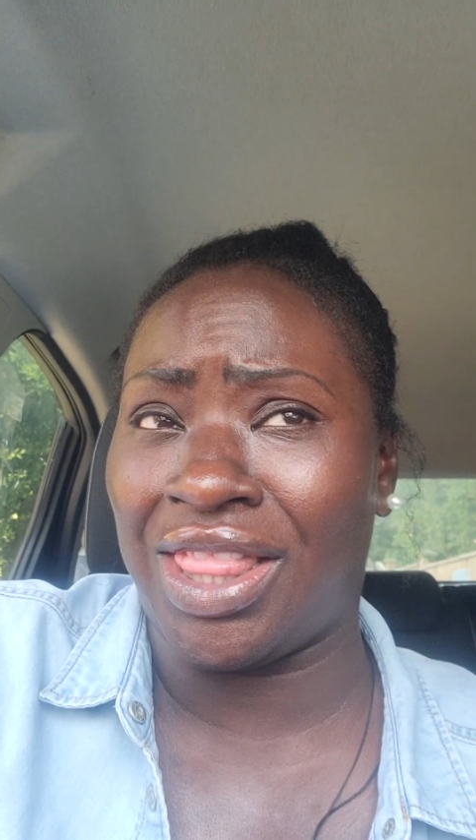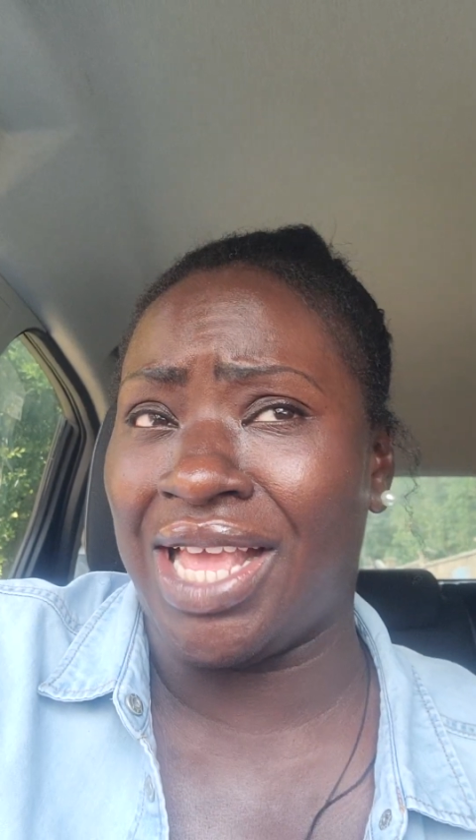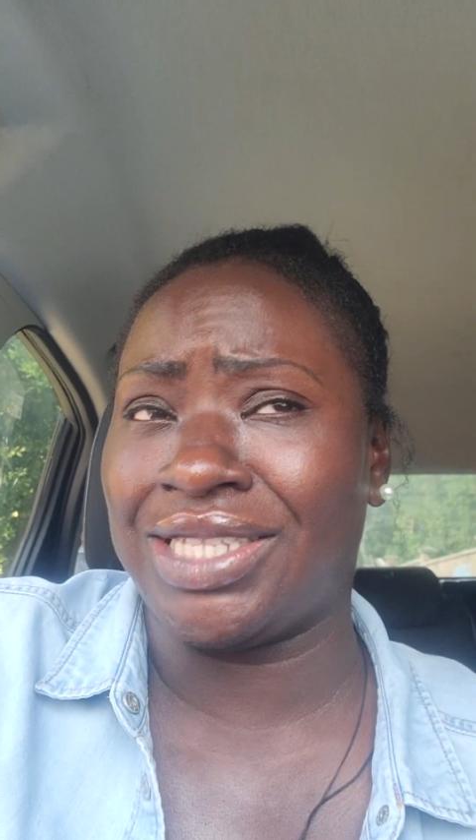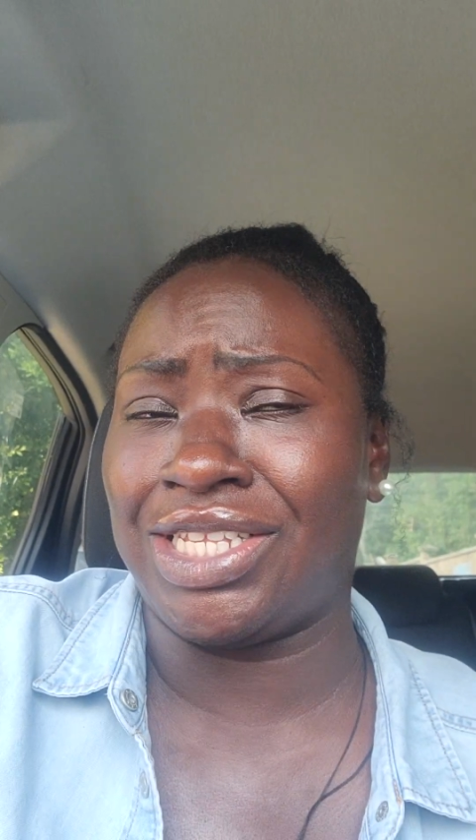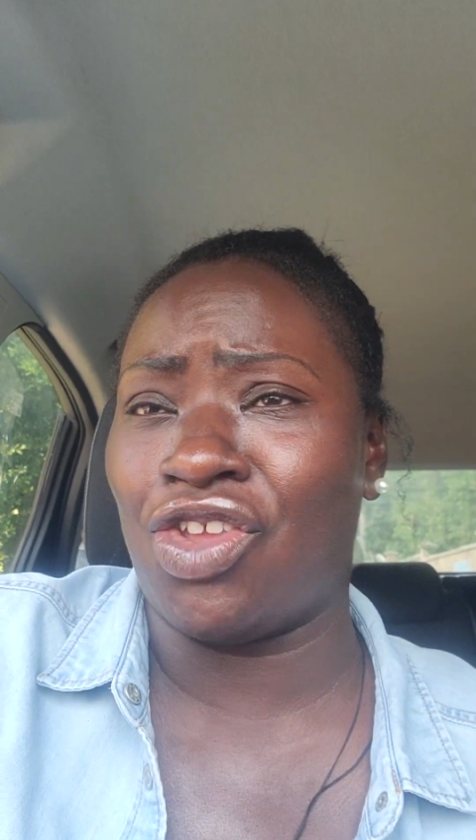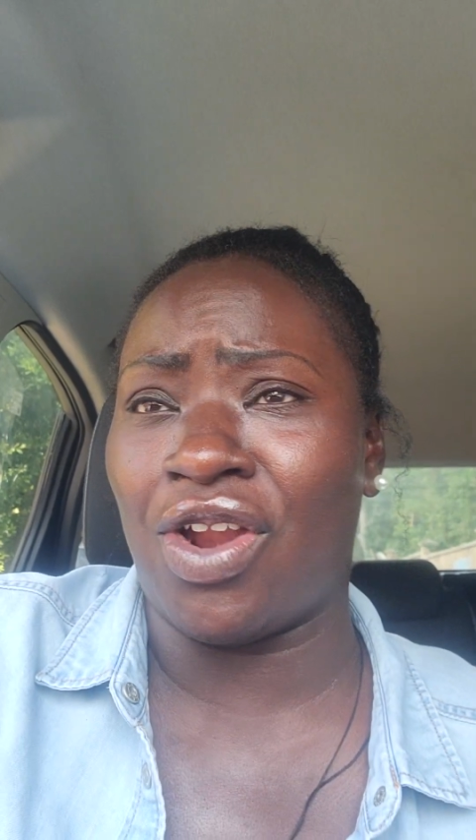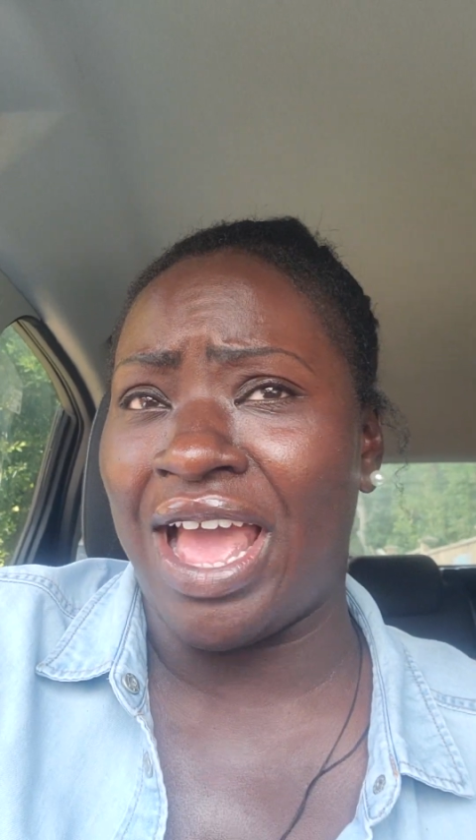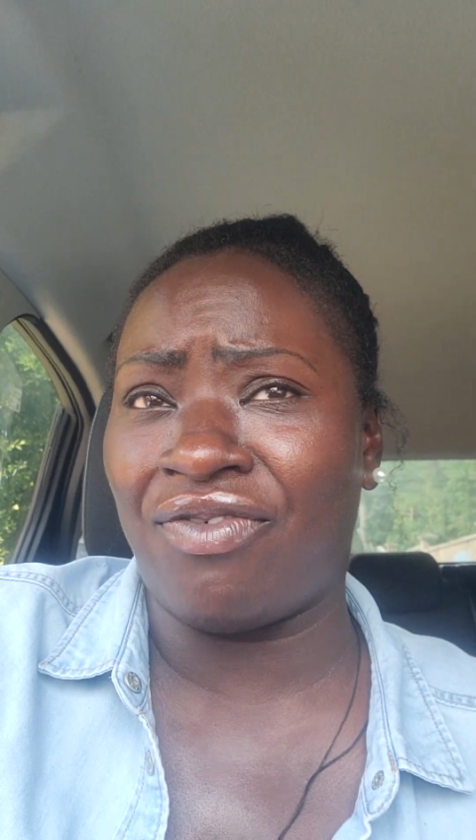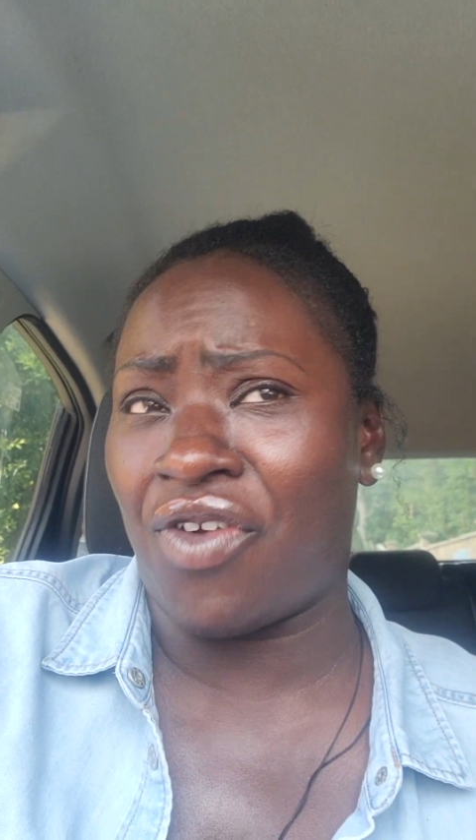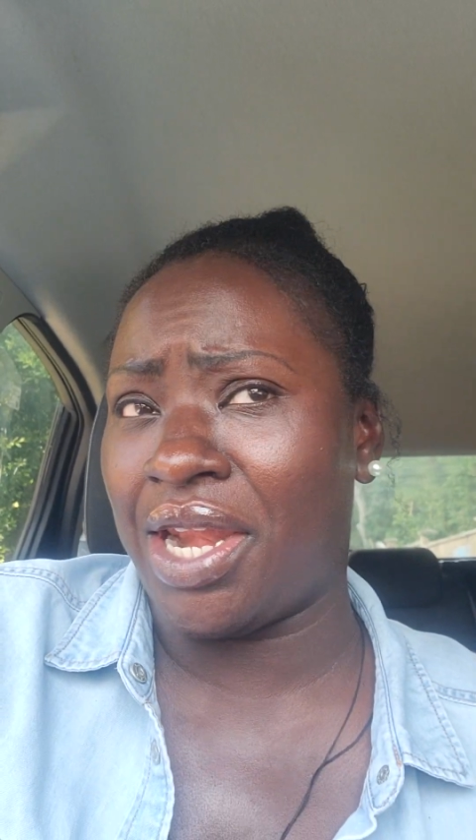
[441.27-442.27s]
things in your
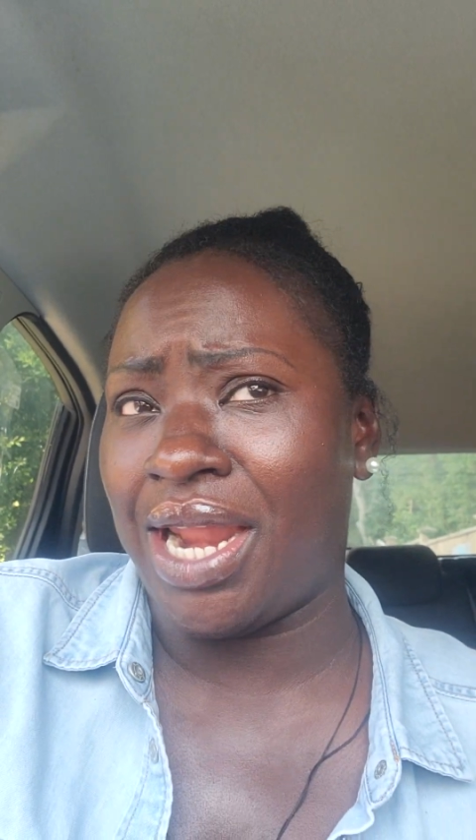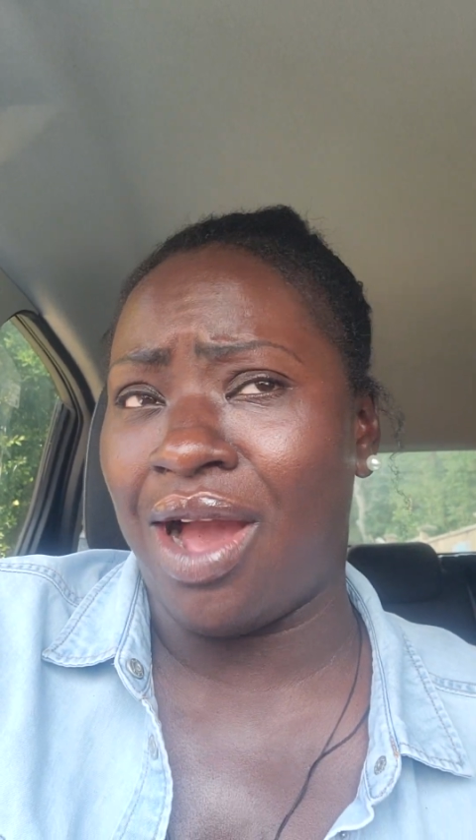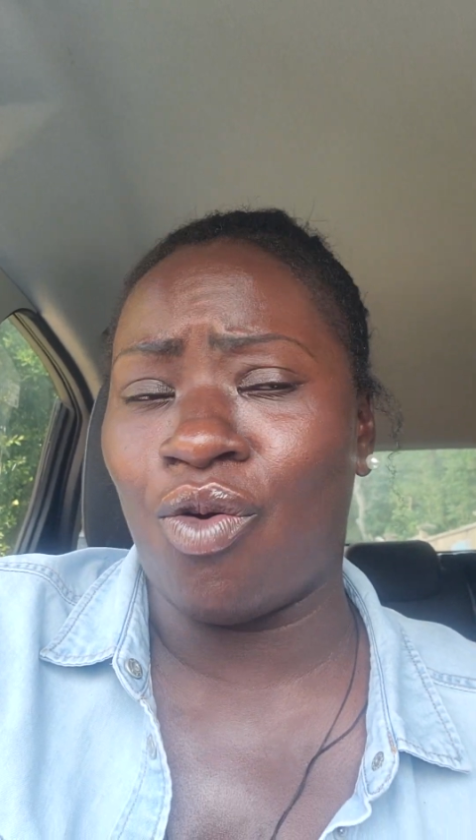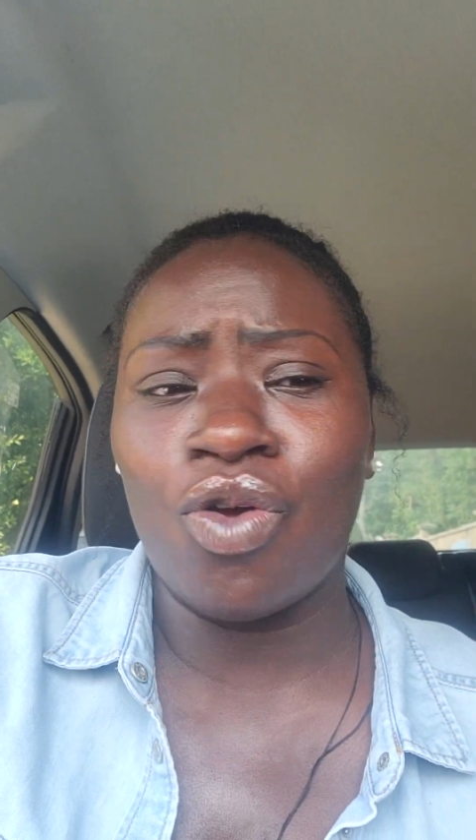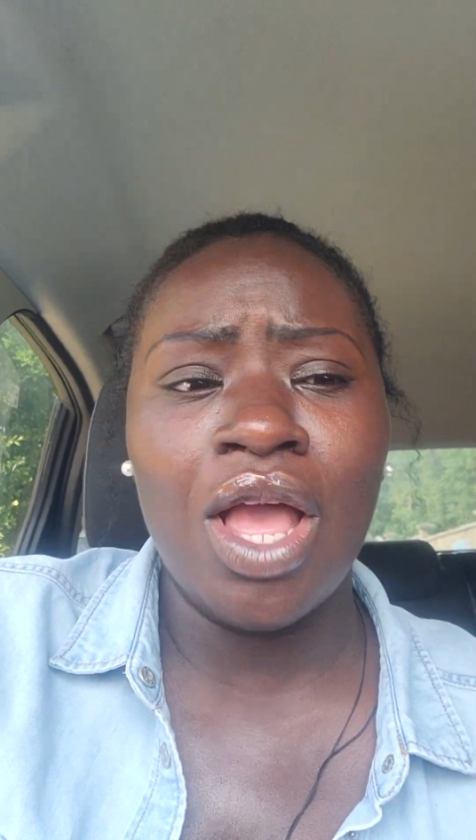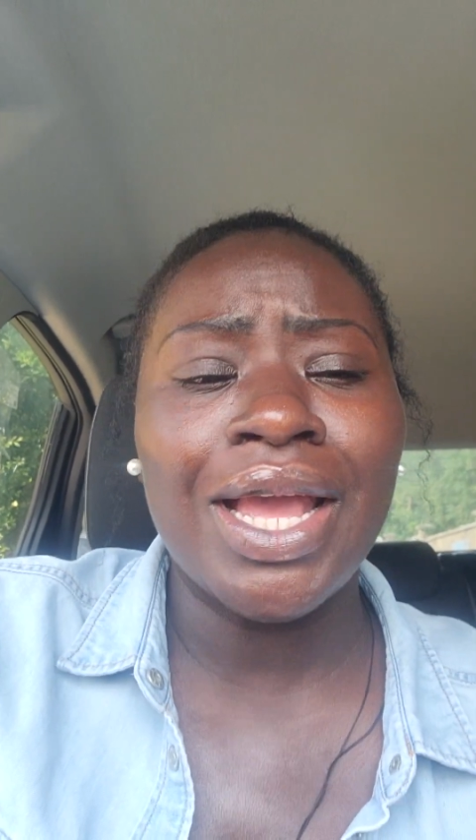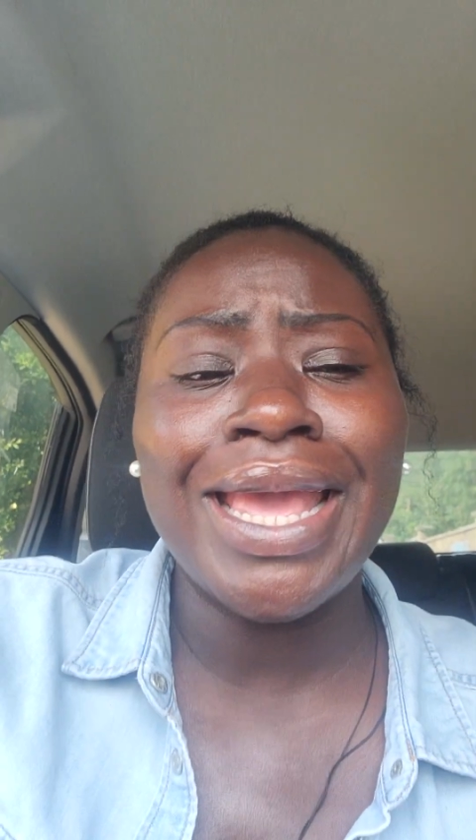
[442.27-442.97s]
life right now.